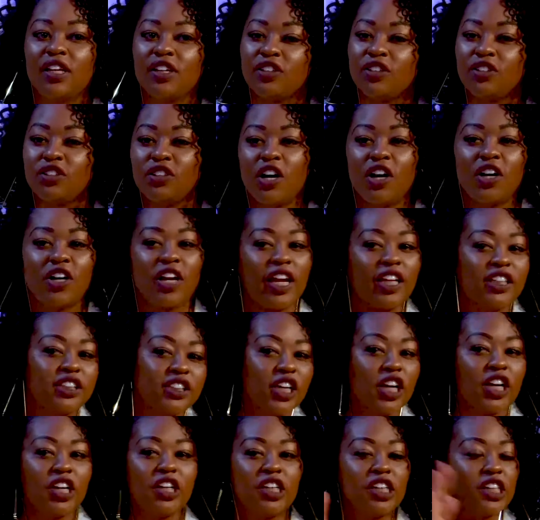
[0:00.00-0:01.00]
you know they
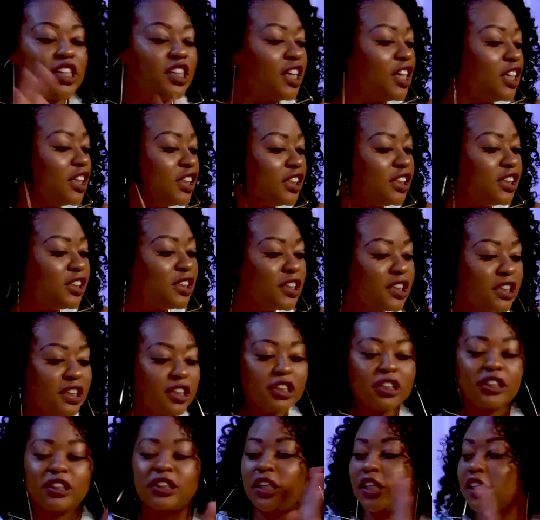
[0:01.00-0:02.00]
in the other
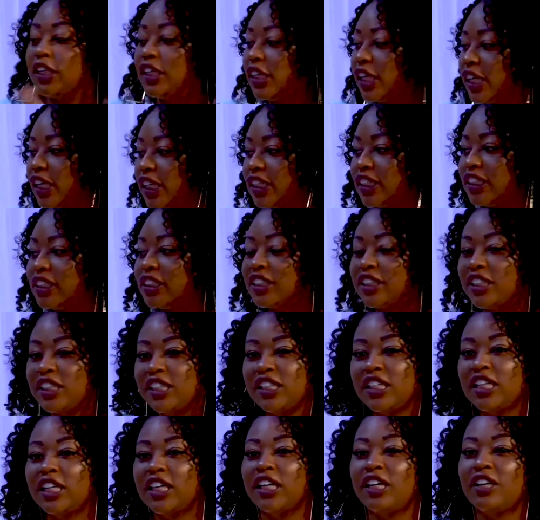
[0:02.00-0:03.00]
cheek and turn the other
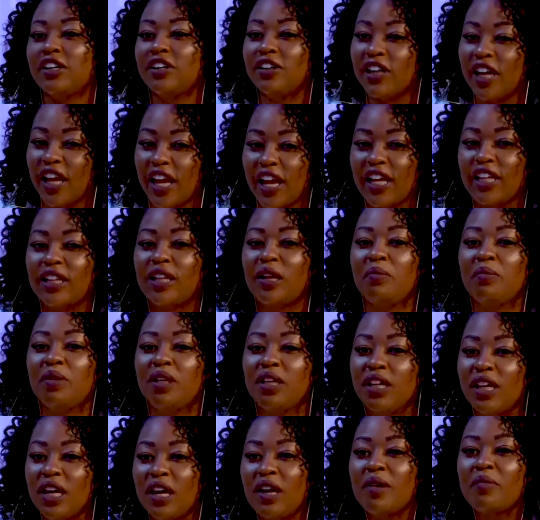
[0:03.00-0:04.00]
cheek and okay let
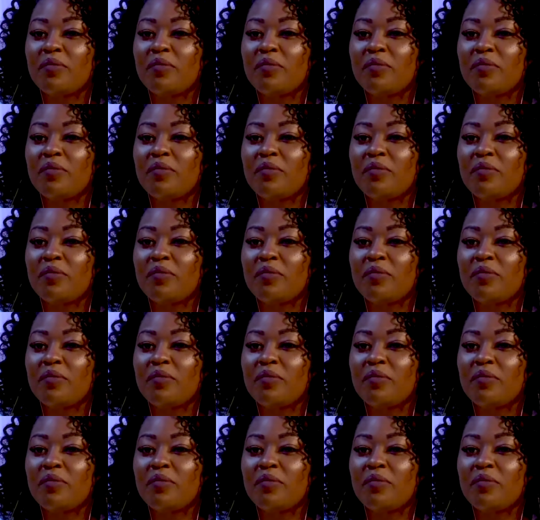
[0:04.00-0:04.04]
me